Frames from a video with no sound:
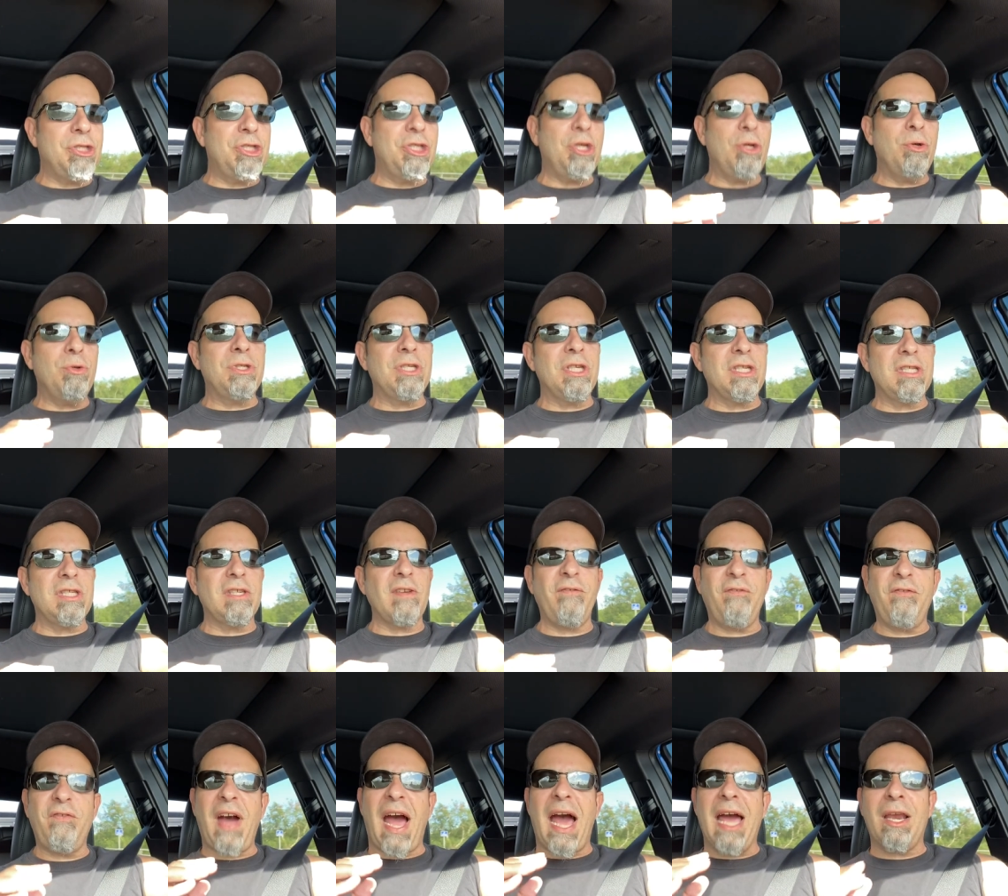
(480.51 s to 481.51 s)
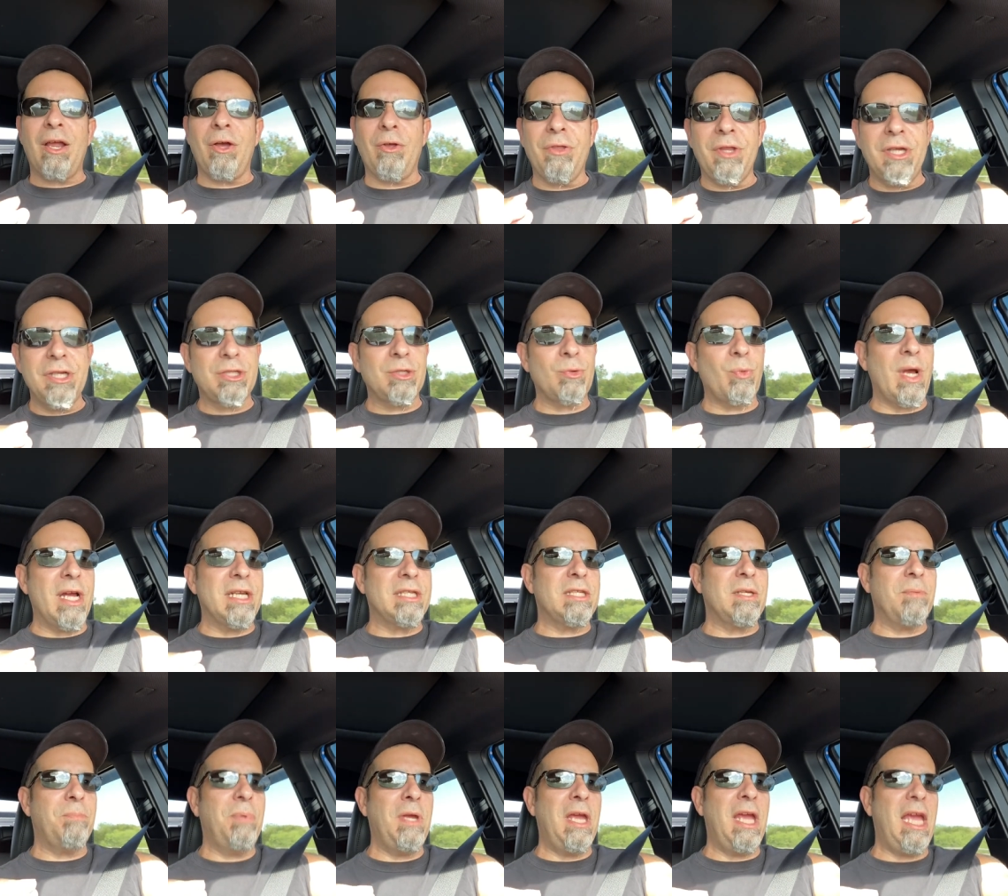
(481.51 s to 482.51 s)
chooses to follow this
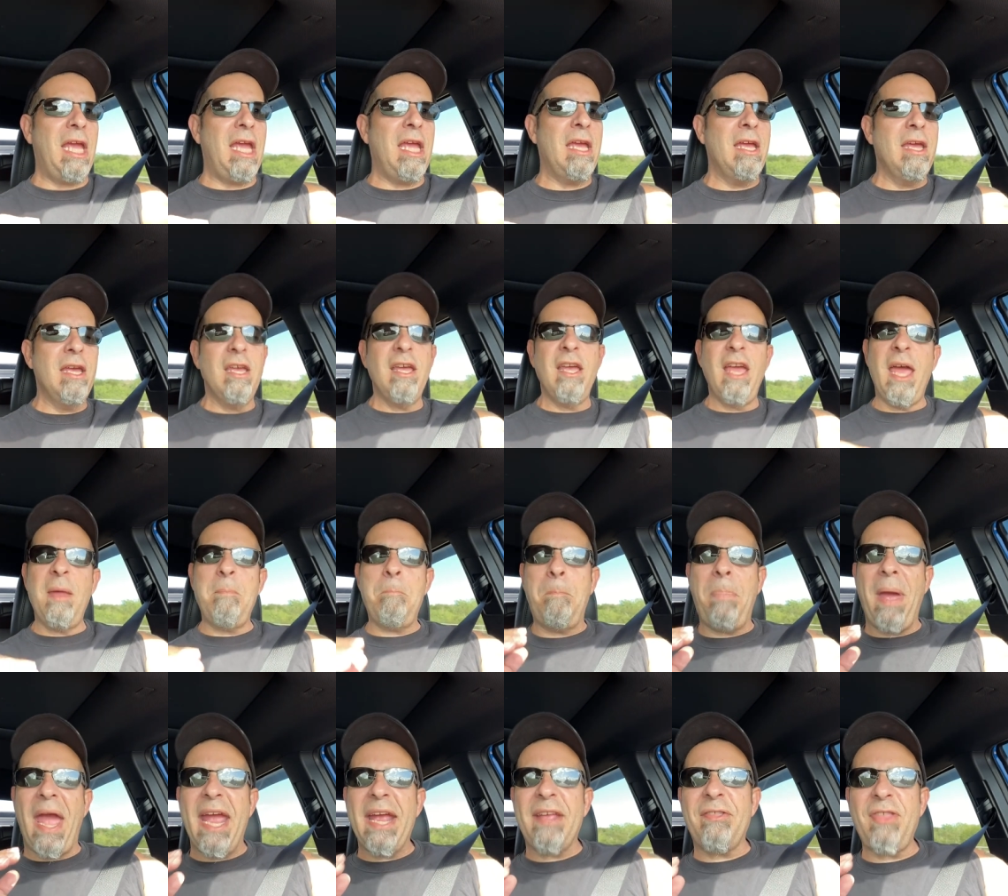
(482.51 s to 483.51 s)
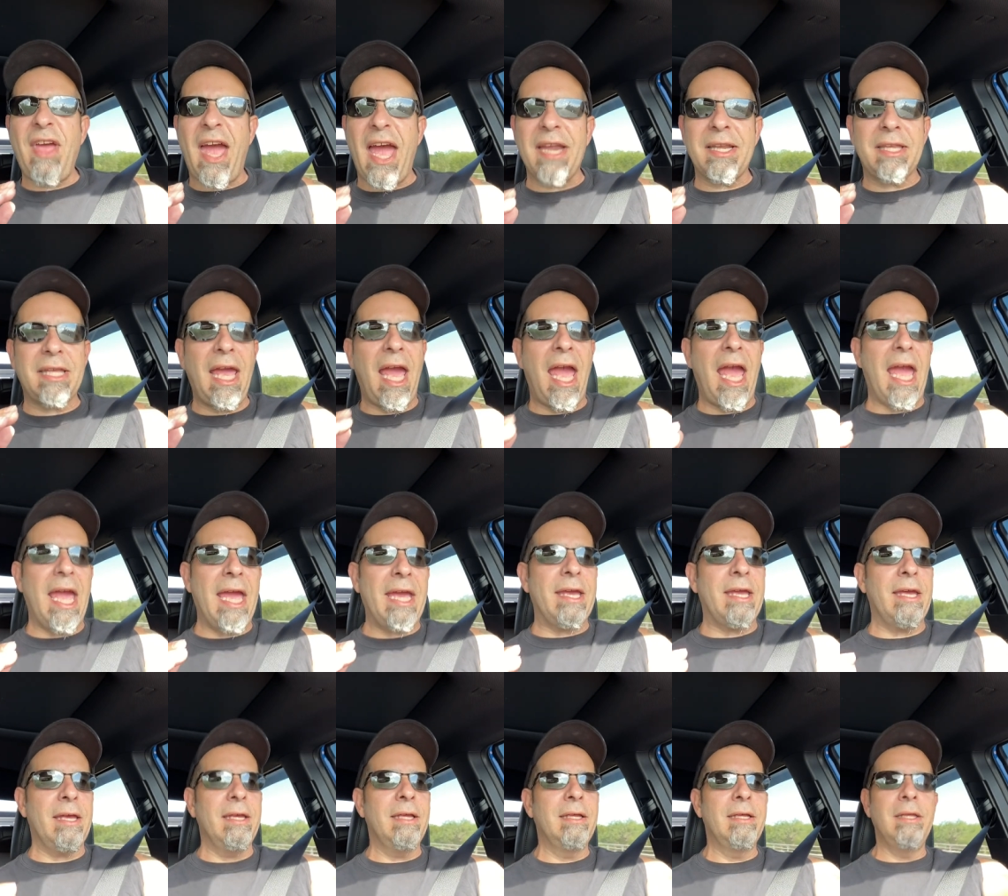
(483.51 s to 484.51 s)
recipe and bake that
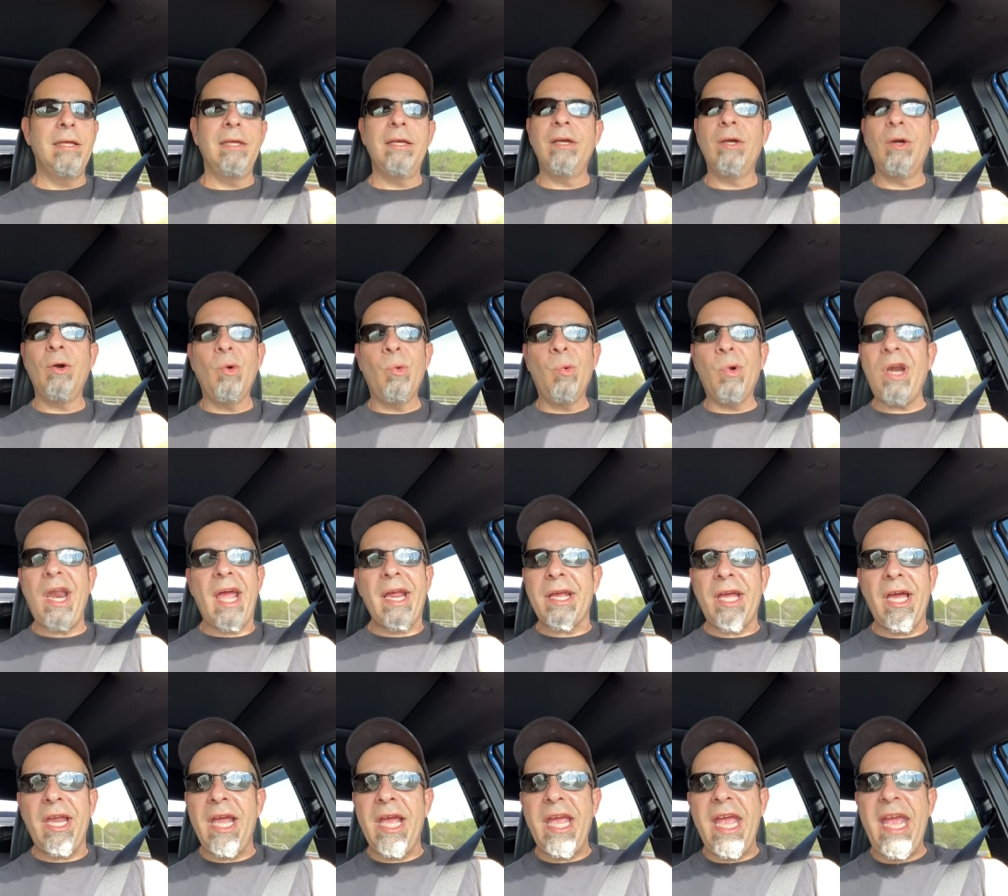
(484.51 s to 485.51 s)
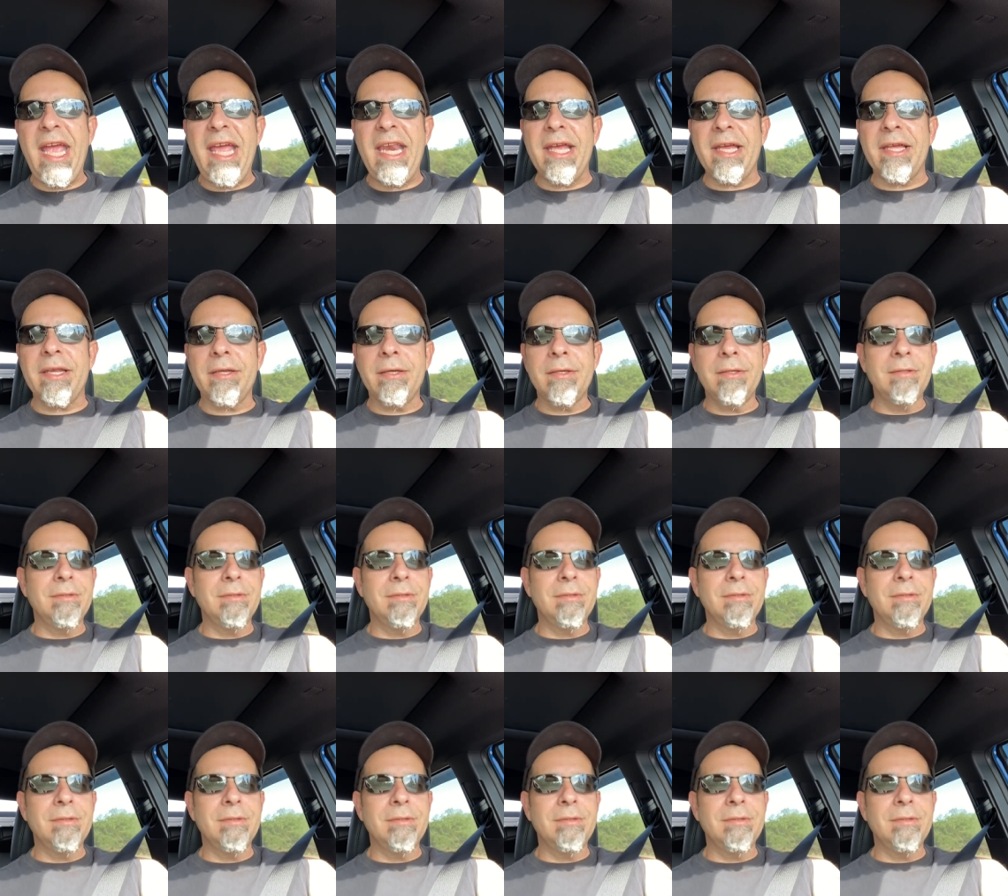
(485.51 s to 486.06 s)
cake, we're not going to eat it.